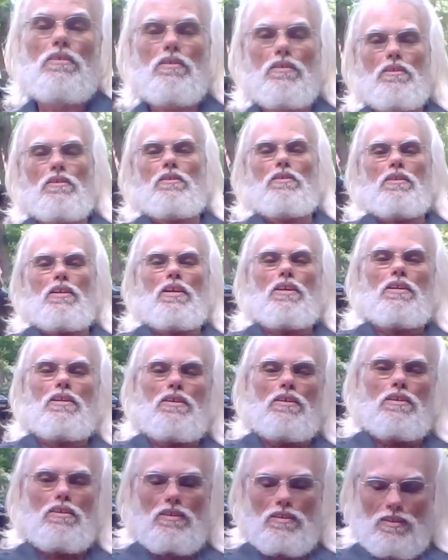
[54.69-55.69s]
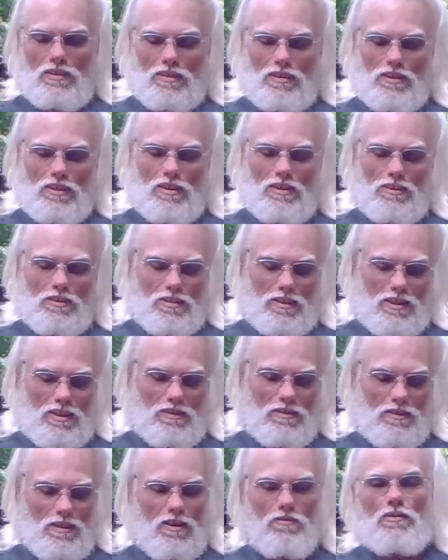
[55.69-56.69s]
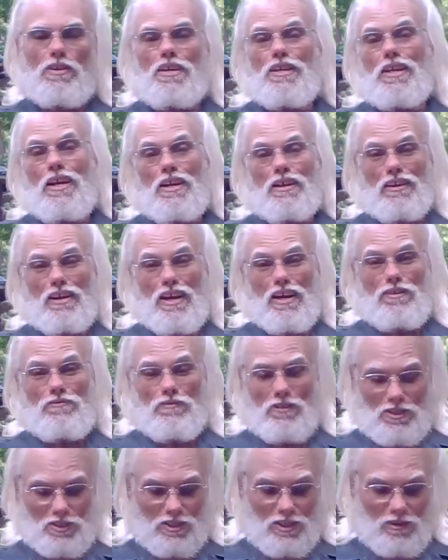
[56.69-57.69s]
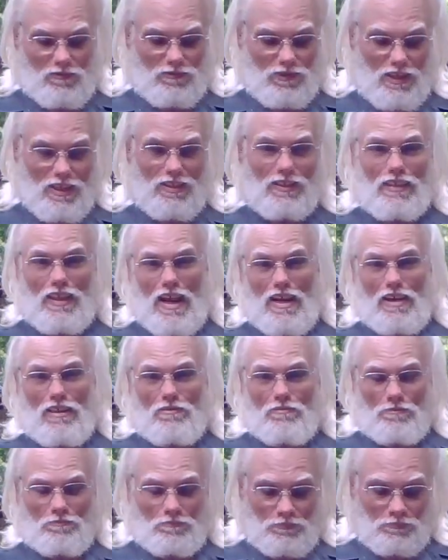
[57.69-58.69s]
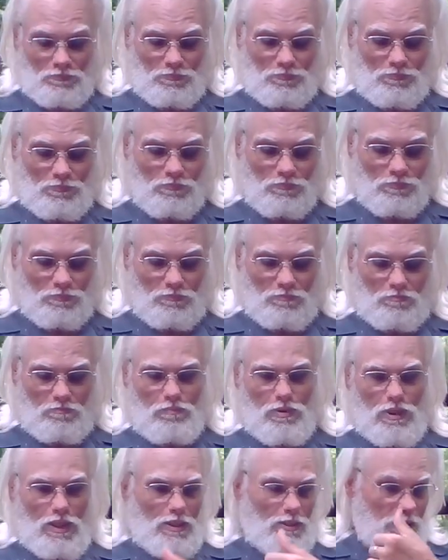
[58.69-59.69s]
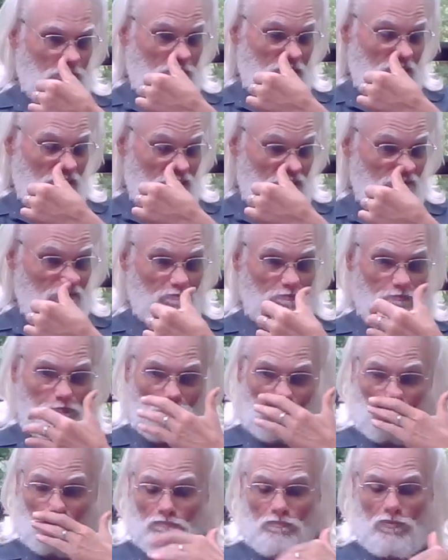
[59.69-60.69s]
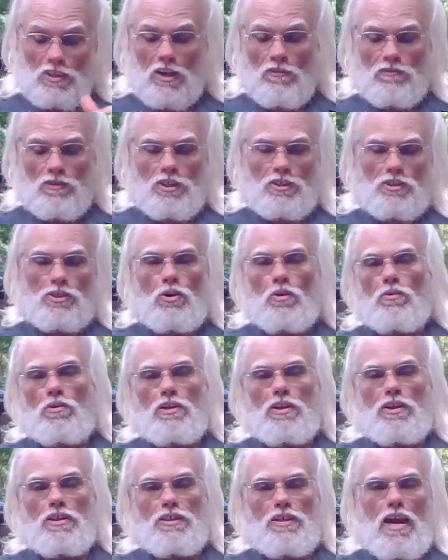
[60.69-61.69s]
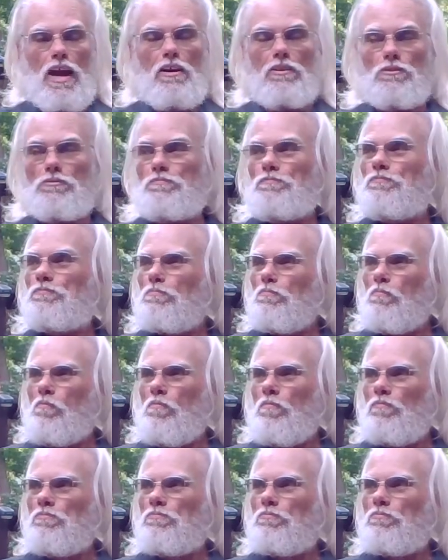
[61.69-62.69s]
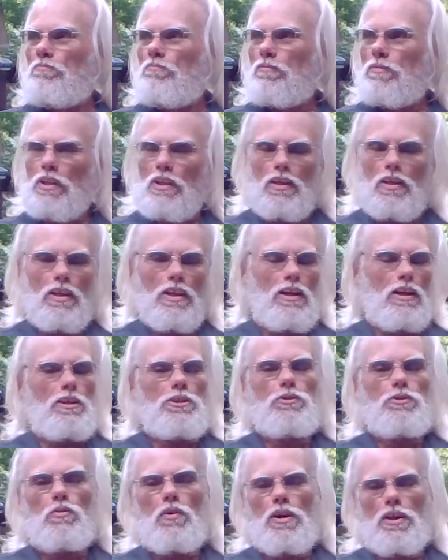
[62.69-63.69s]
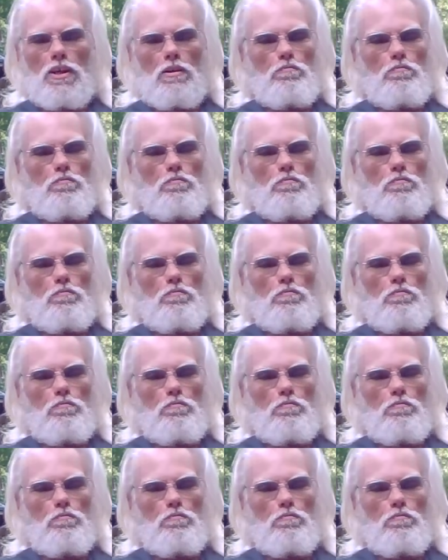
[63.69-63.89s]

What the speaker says: in, in everyday life and stuff like that. But definitely toning it down. And I just want to